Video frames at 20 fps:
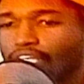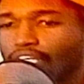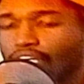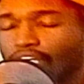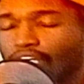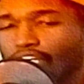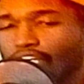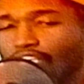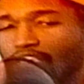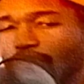
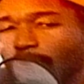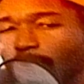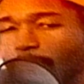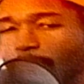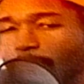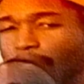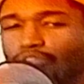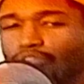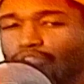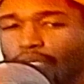It's the best
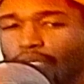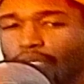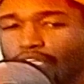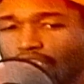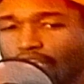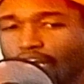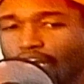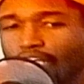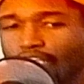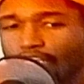way to
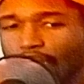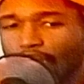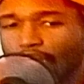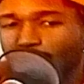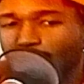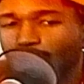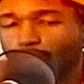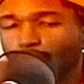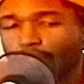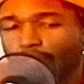jot down
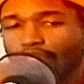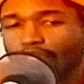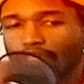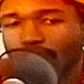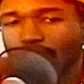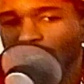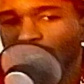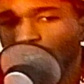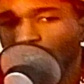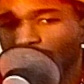quickly
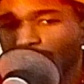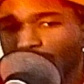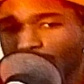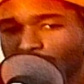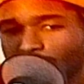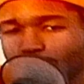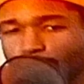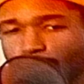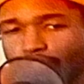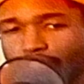your
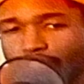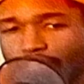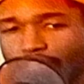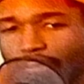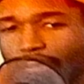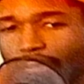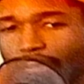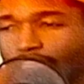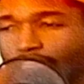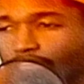music
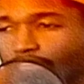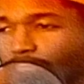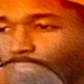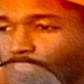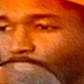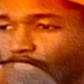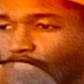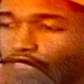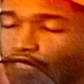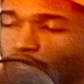ideas
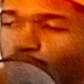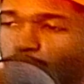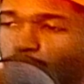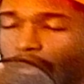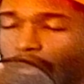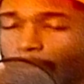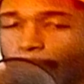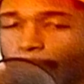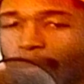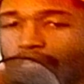and your rap
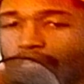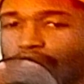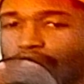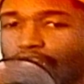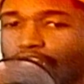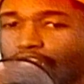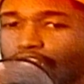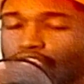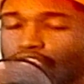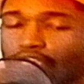ideas.